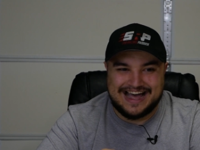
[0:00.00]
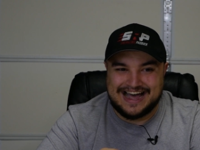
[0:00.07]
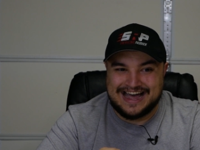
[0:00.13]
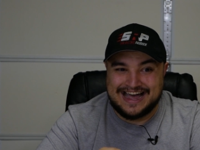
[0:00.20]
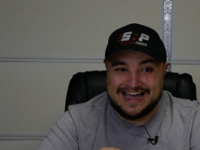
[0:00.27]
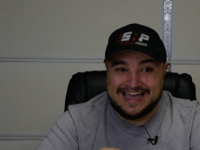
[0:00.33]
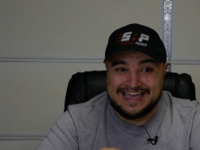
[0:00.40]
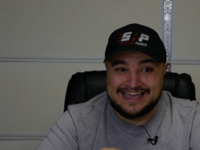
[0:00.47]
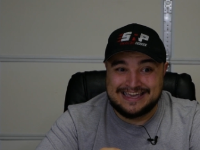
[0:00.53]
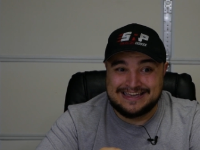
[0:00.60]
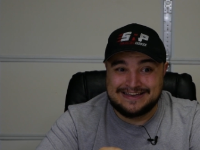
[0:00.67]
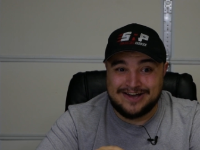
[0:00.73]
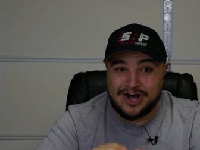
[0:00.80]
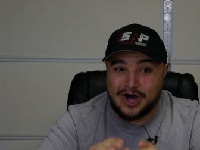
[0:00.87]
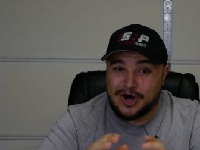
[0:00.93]

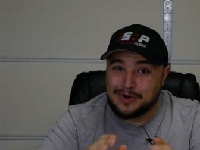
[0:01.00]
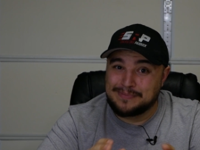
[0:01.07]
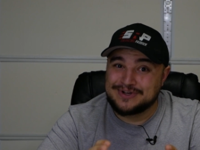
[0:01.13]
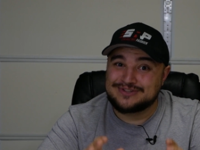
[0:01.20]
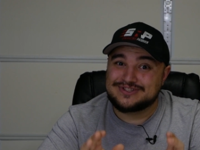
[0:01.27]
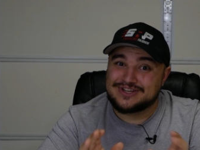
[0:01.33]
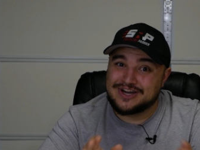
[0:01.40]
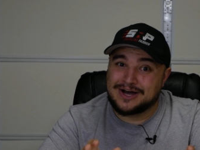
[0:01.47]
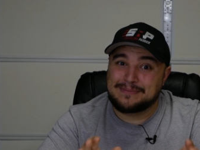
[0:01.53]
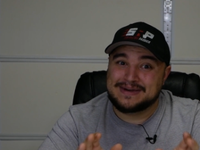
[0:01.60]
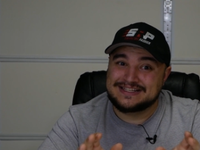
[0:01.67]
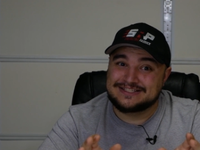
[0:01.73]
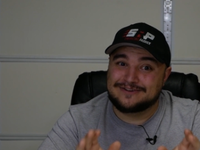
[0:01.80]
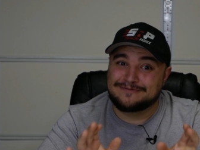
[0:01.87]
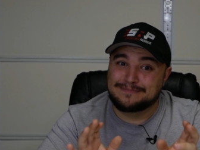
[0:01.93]
I almost got
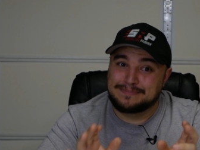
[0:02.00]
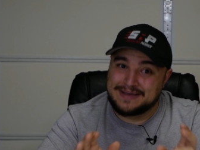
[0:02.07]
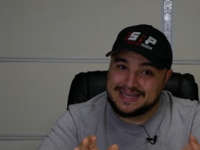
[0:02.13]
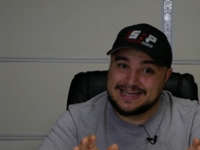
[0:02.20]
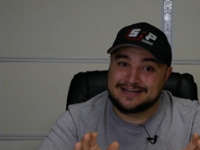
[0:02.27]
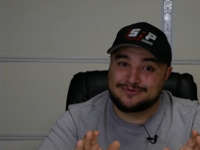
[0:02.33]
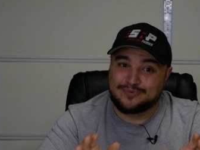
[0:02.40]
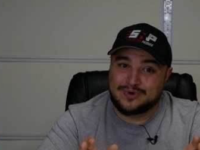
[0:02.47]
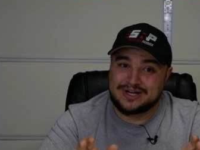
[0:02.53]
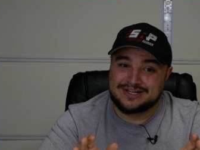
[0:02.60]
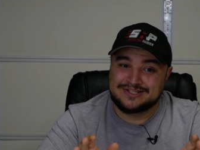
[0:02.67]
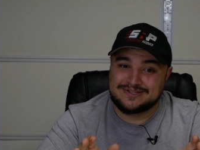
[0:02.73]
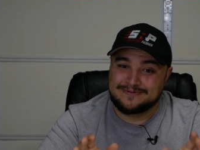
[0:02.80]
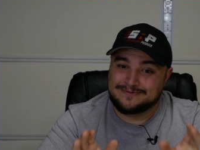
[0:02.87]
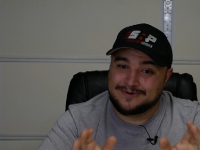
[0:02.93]
myself banned
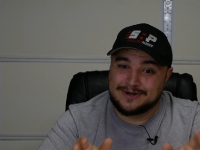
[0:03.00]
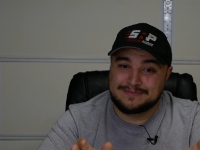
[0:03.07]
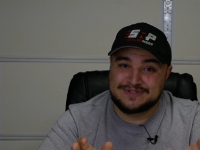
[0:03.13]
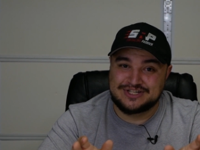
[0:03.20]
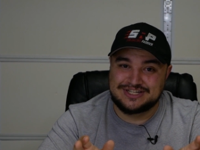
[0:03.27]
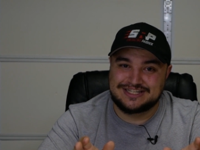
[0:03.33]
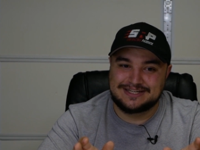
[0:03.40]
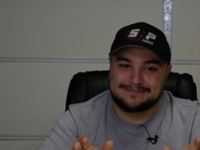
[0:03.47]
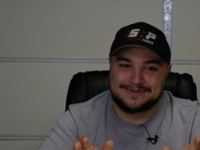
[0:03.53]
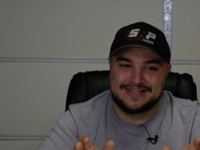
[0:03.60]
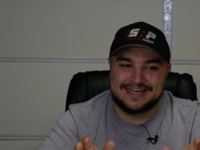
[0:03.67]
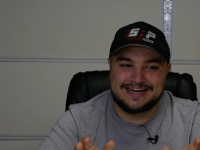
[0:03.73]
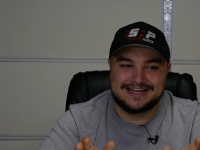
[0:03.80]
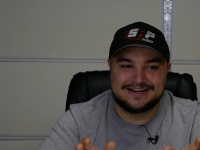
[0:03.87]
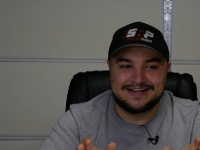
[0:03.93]
once from G T
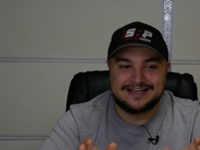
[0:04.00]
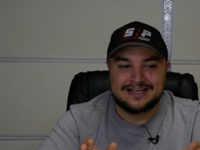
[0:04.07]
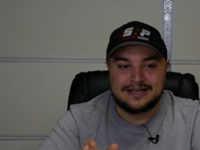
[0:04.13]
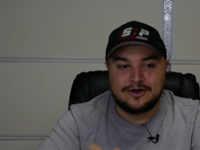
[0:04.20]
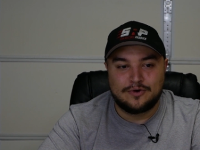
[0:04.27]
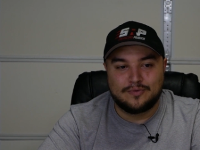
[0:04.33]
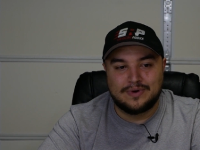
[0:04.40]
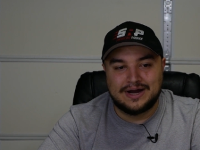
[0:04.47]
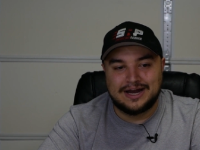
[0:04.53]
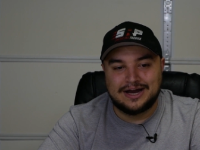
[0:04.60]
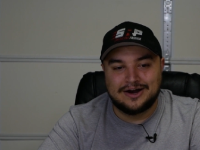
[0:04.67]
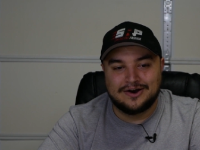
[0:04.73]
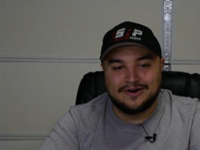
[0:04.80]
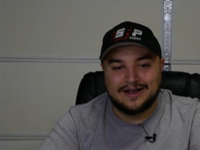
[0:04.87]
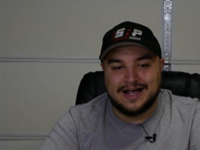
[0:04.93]
Planet,
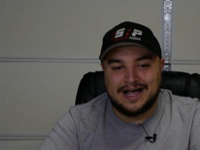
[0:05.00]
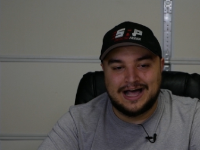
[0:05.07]
where